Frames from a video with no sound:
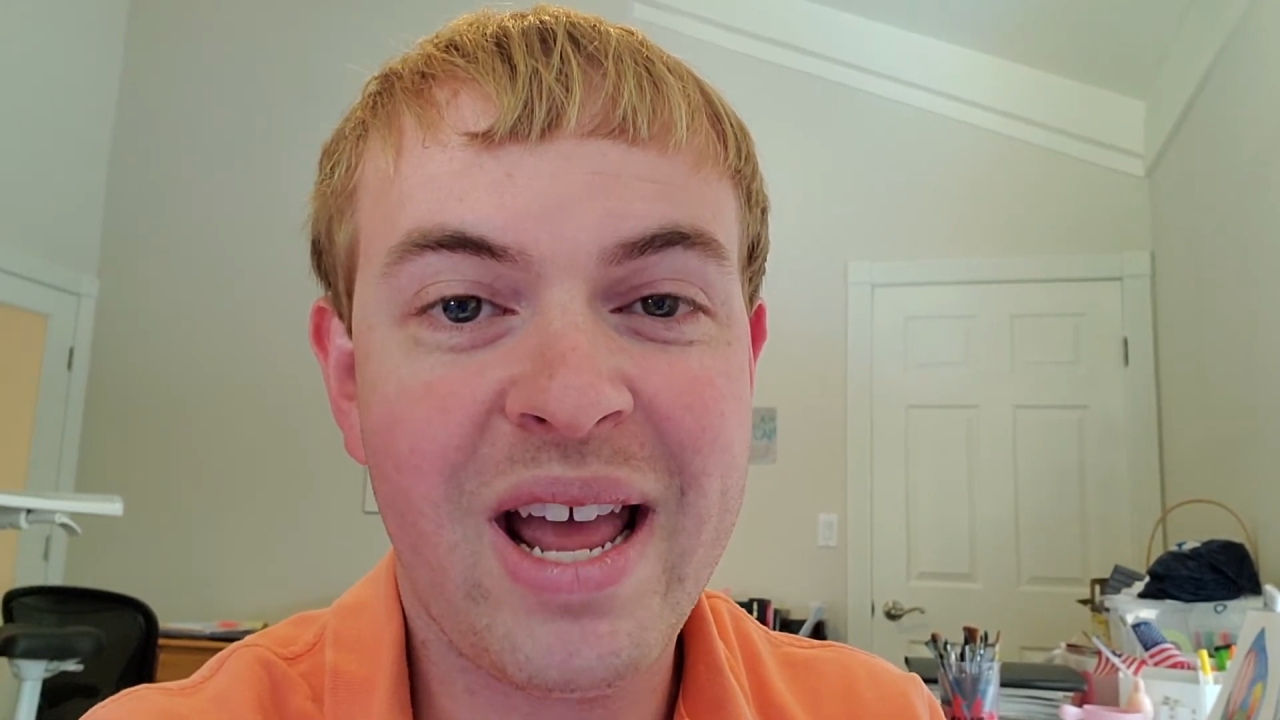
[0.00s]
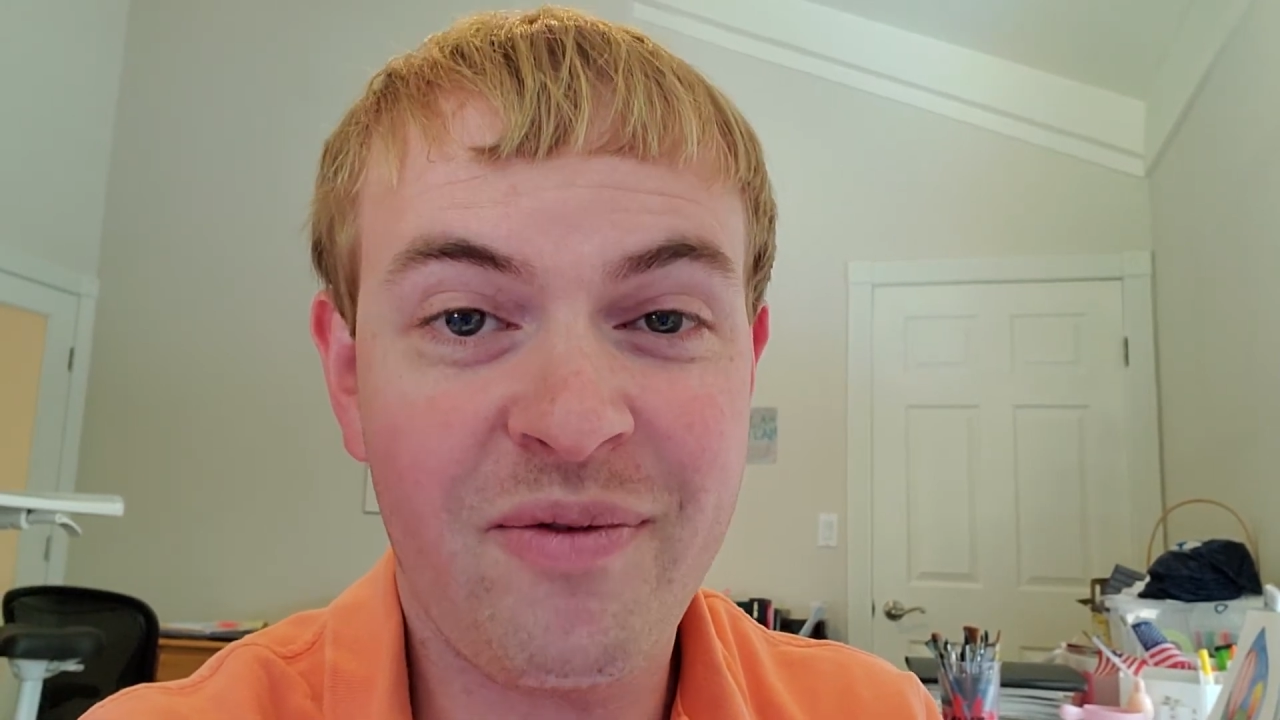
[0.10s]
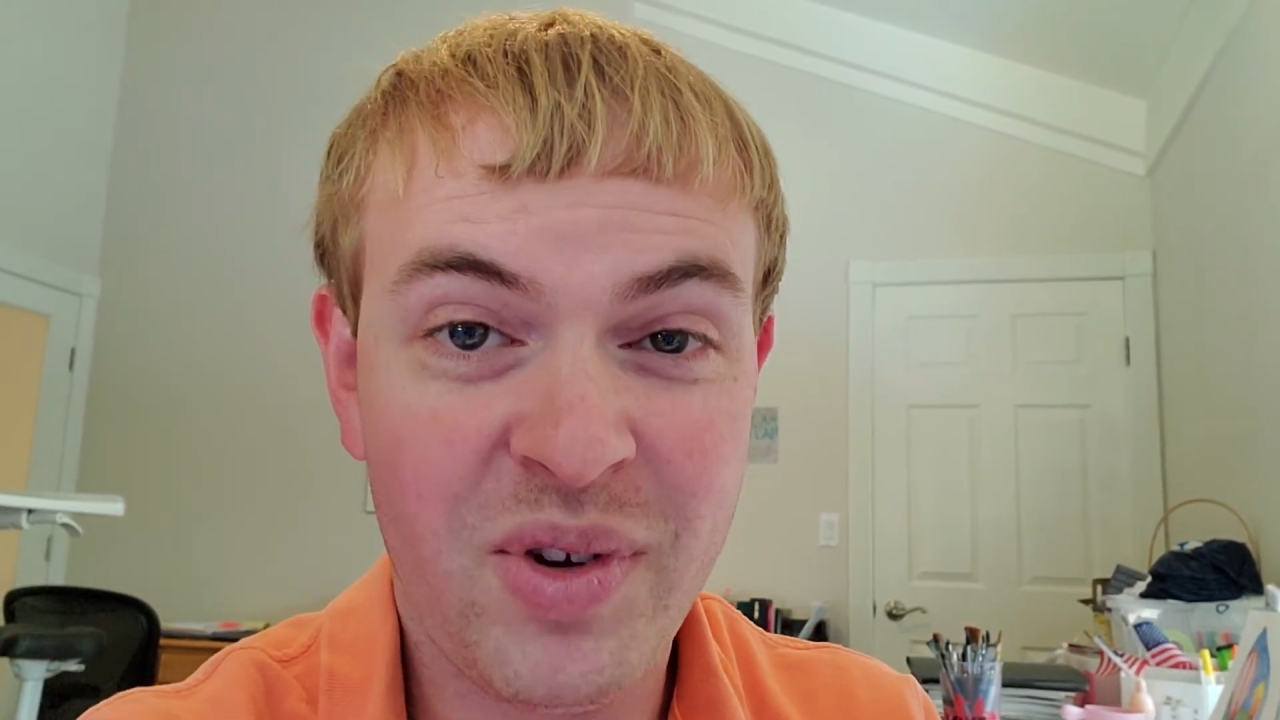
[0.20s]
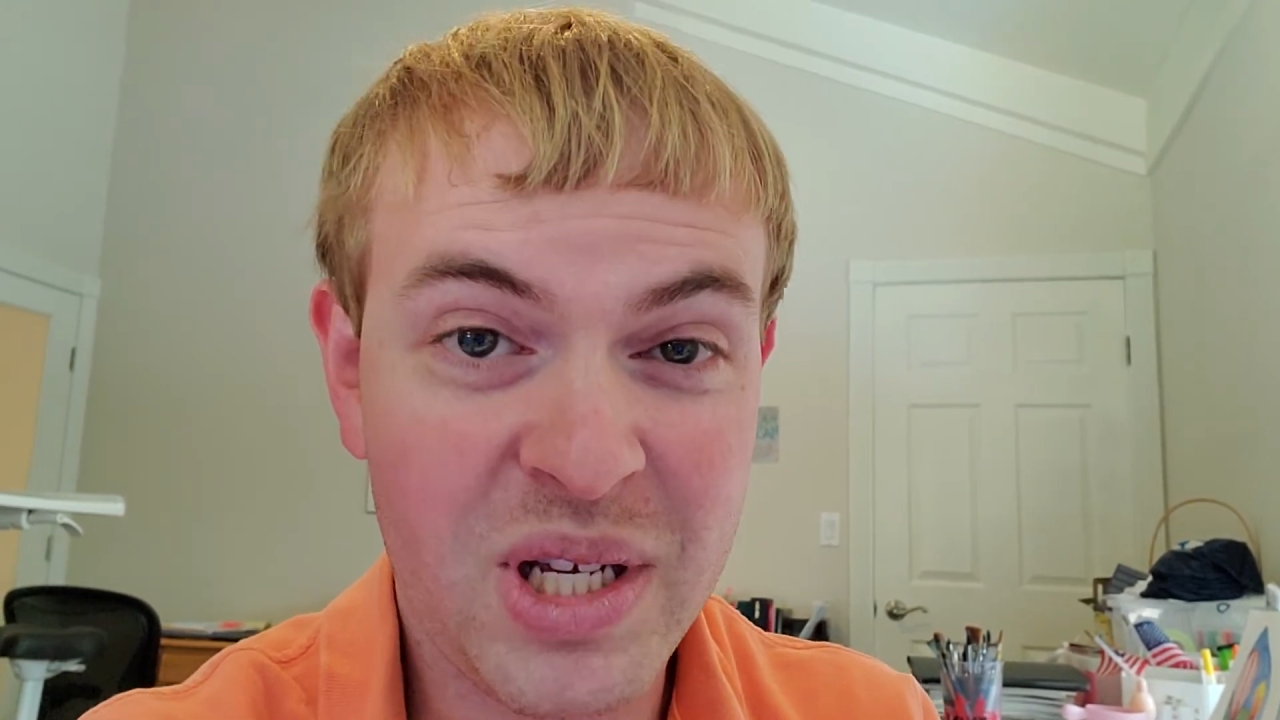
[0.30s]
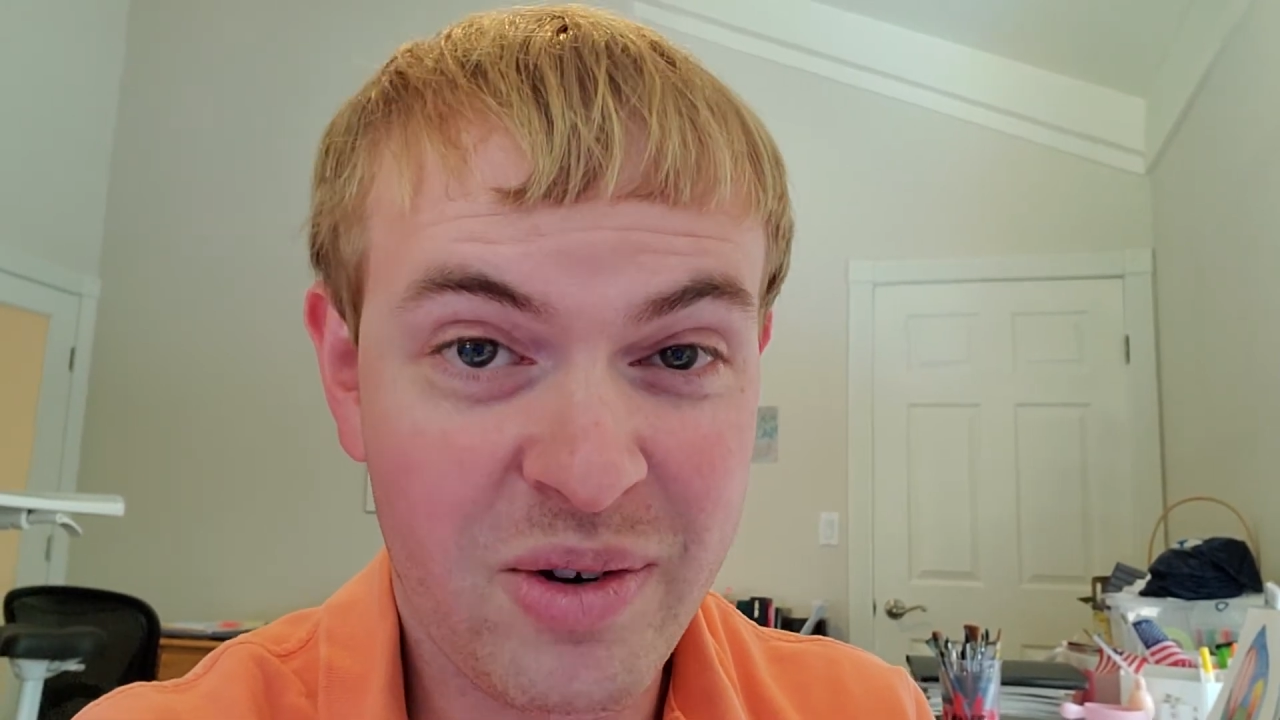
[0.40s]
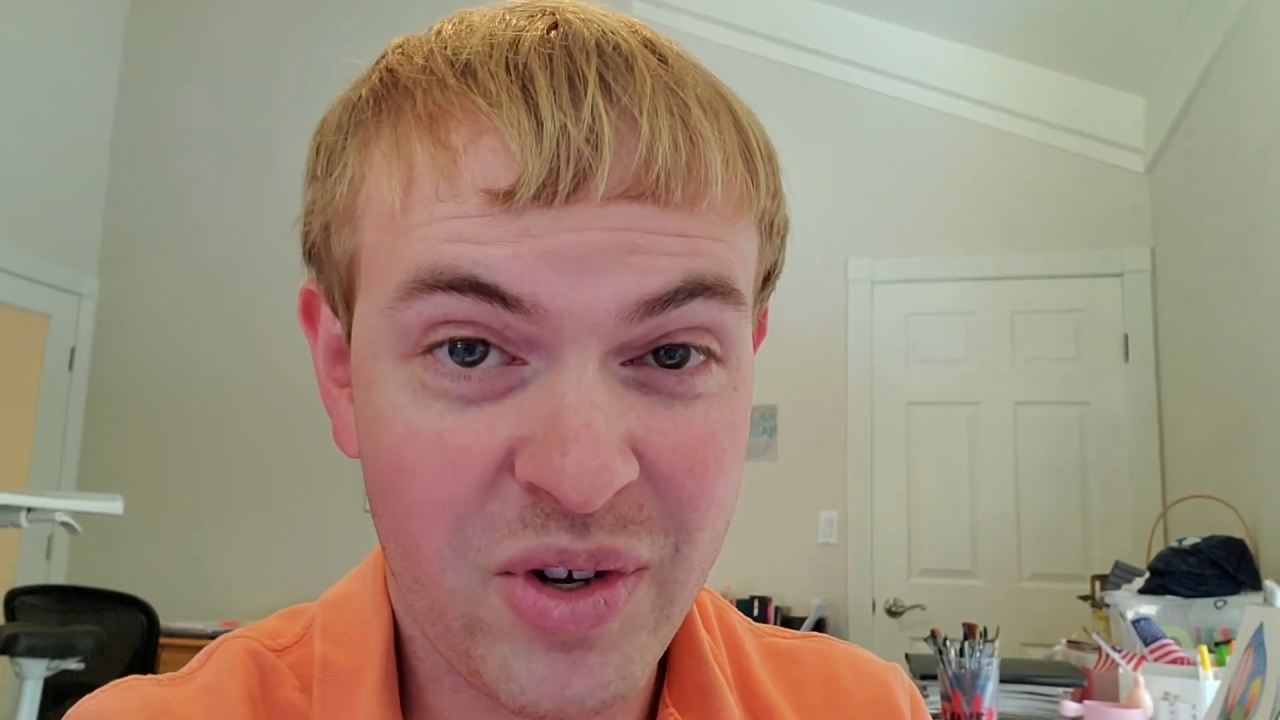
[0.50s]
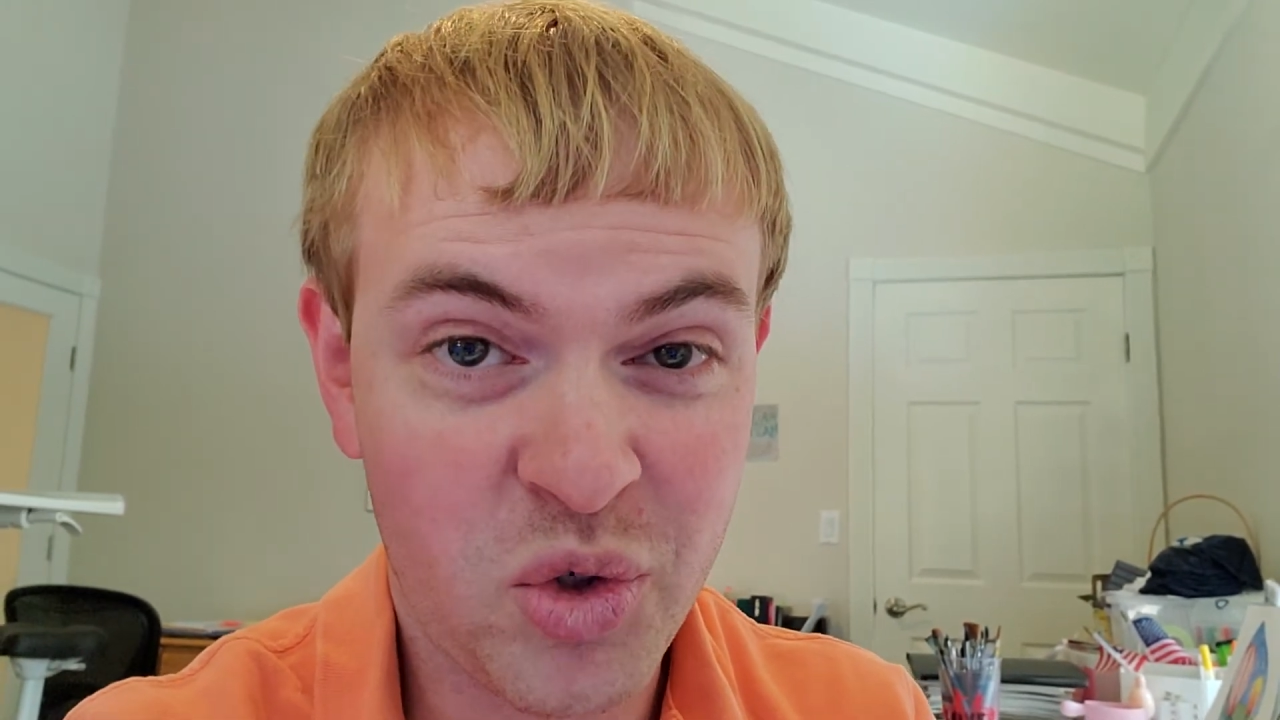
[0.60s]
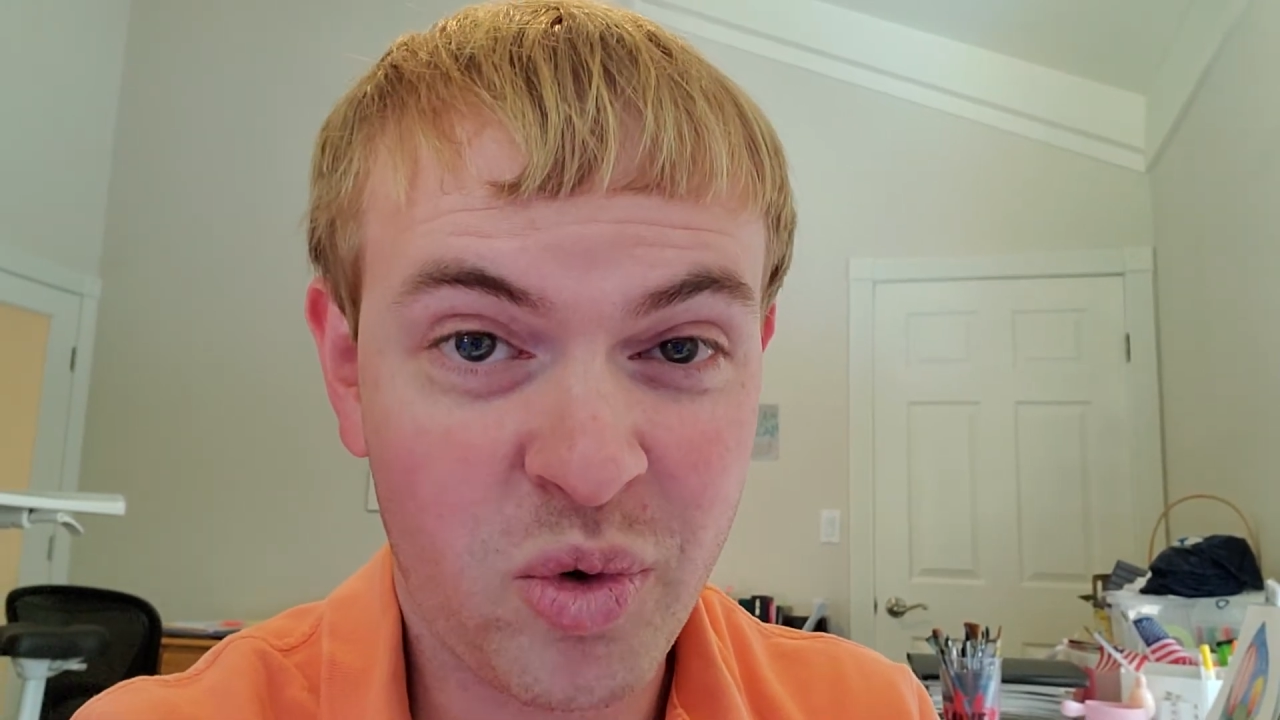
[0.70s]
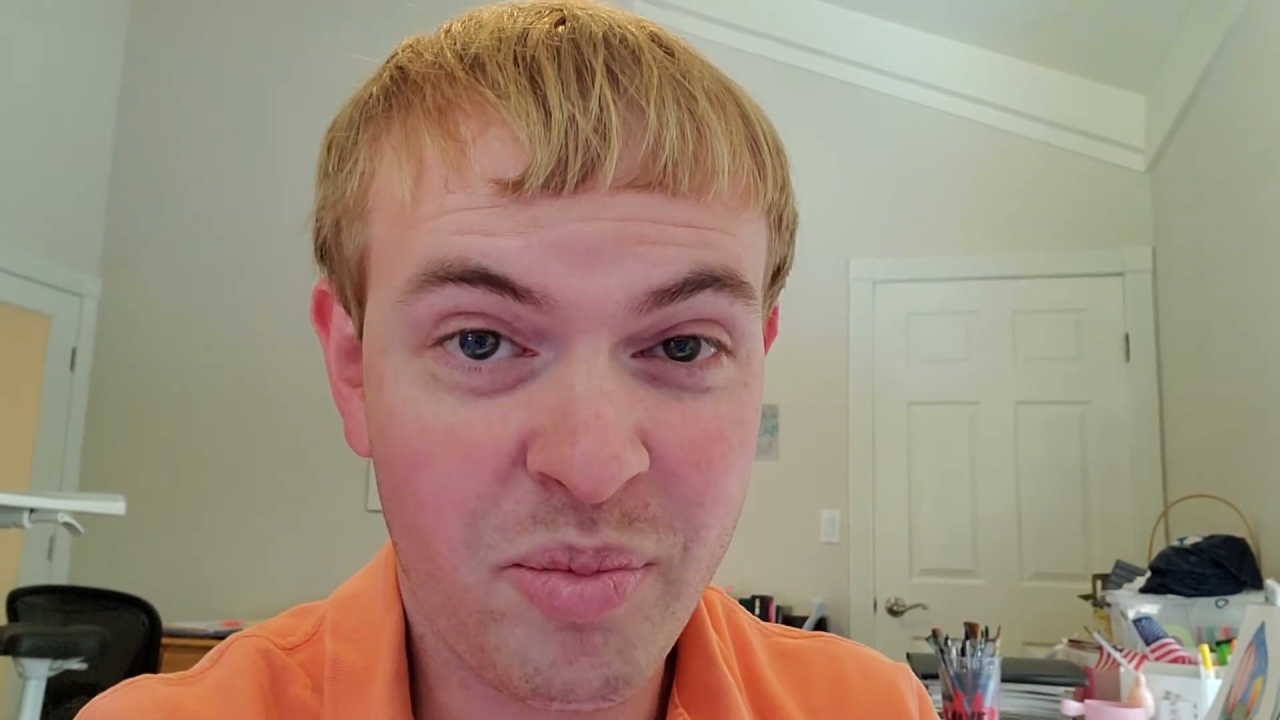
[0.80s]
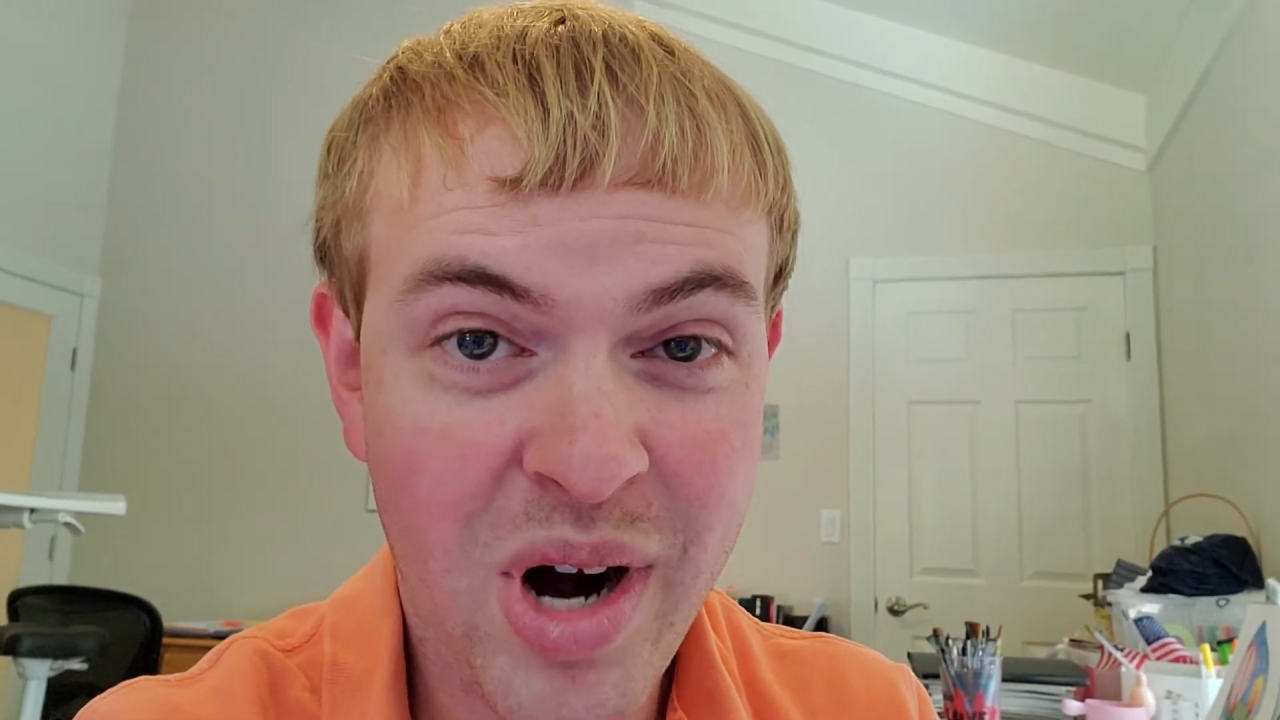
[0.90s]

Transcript: and for the individual